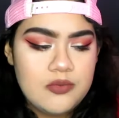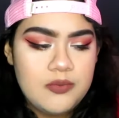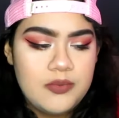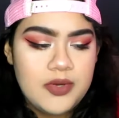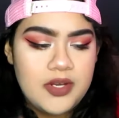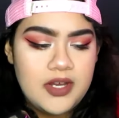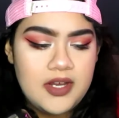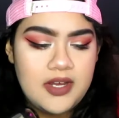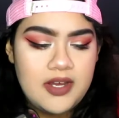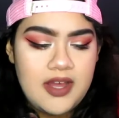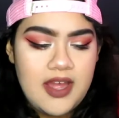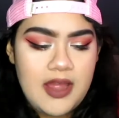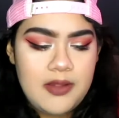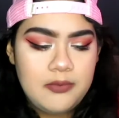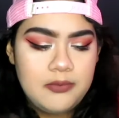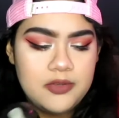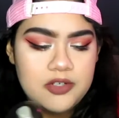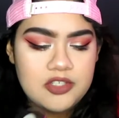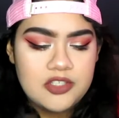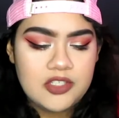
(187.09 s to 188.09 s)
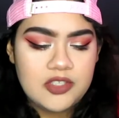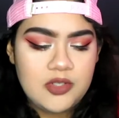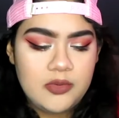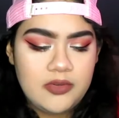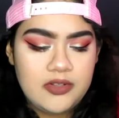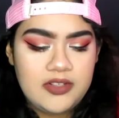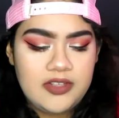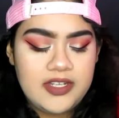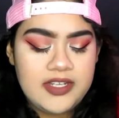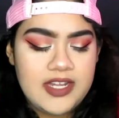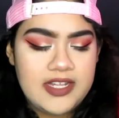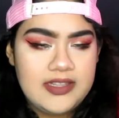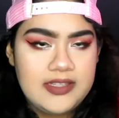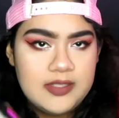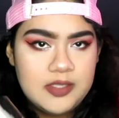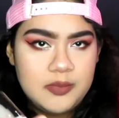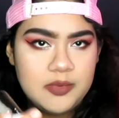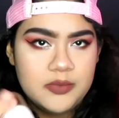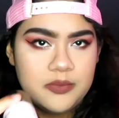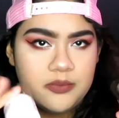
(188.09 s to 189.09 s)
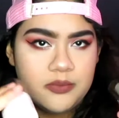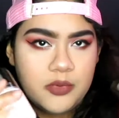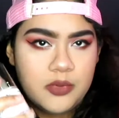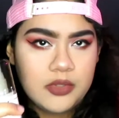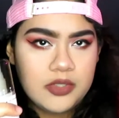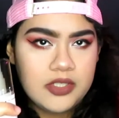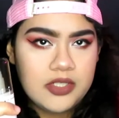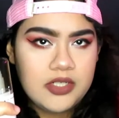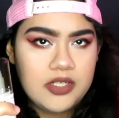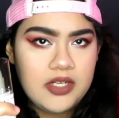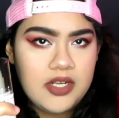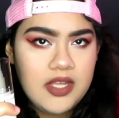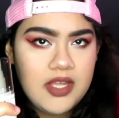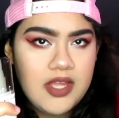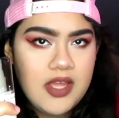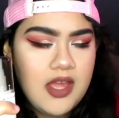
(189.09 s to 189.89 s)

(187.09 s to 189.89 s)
but I wish that there was like a little bit more.